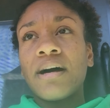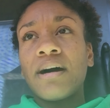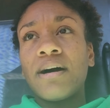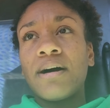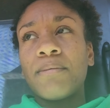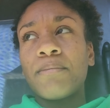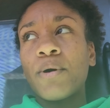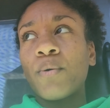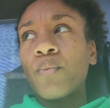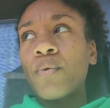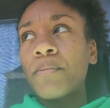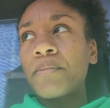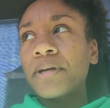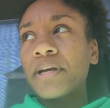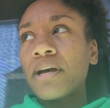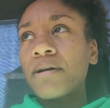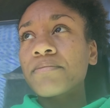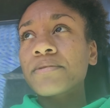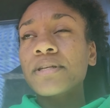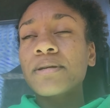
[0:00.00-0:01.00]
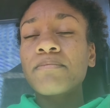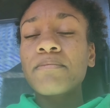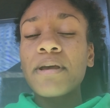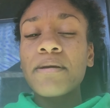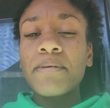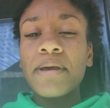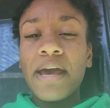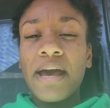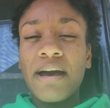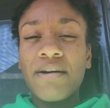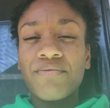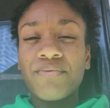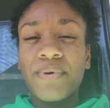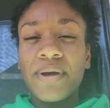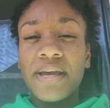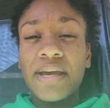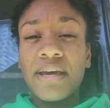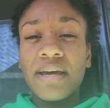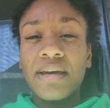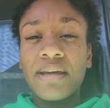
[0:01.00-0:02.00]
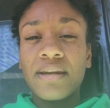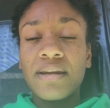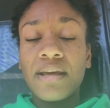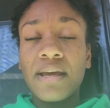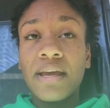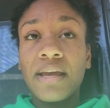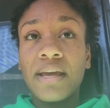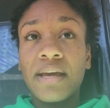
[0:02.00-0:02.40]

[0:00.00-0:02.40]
a woman comes in maybe halfway in,